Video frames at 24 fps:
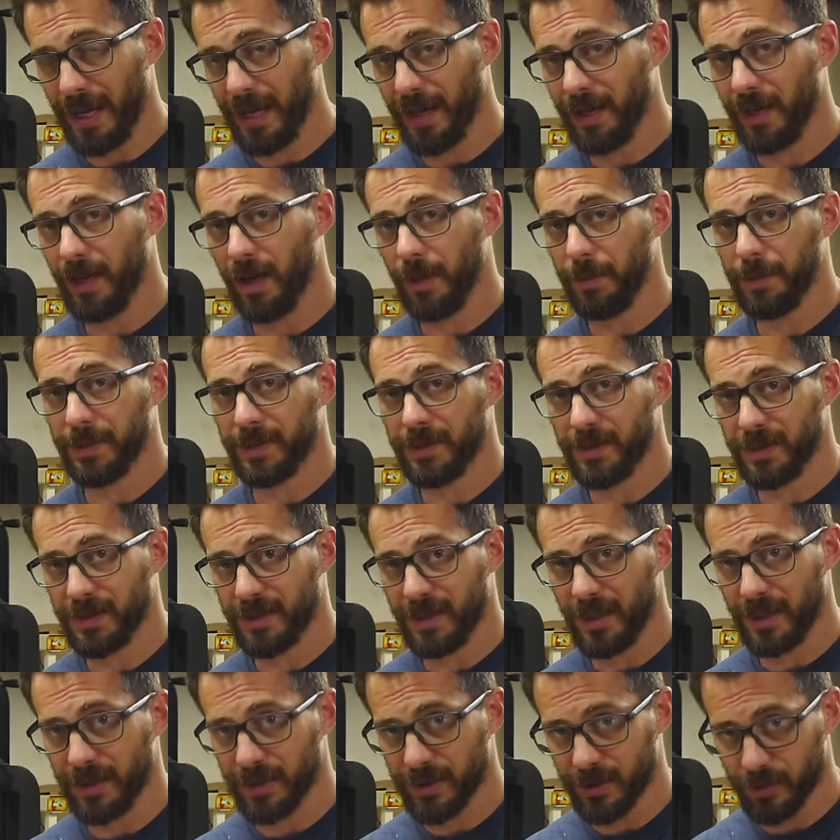and help it to
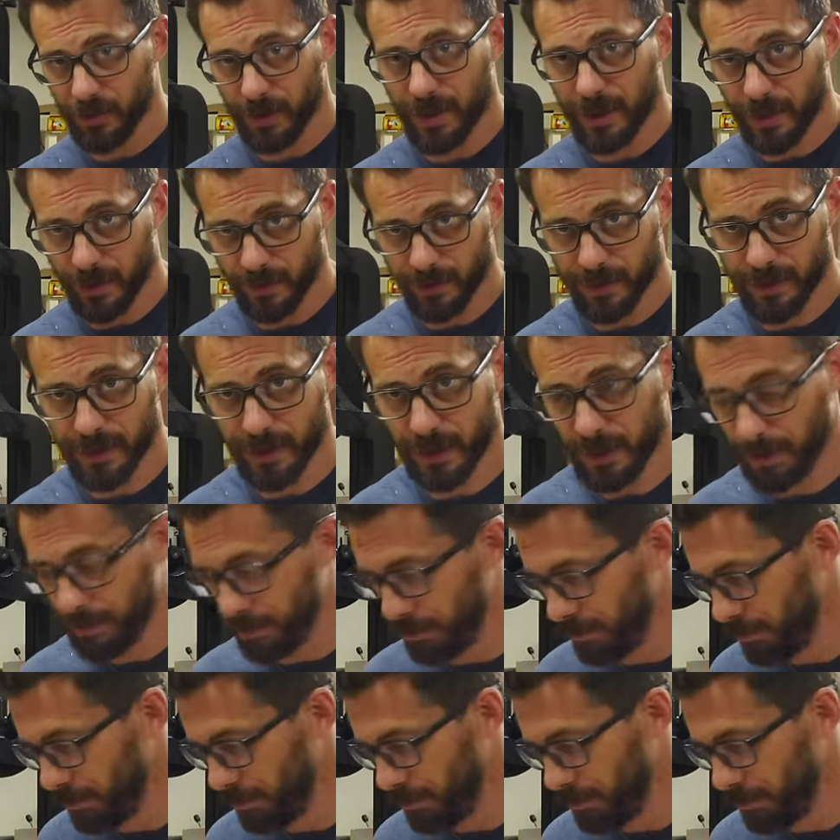stay straight over time.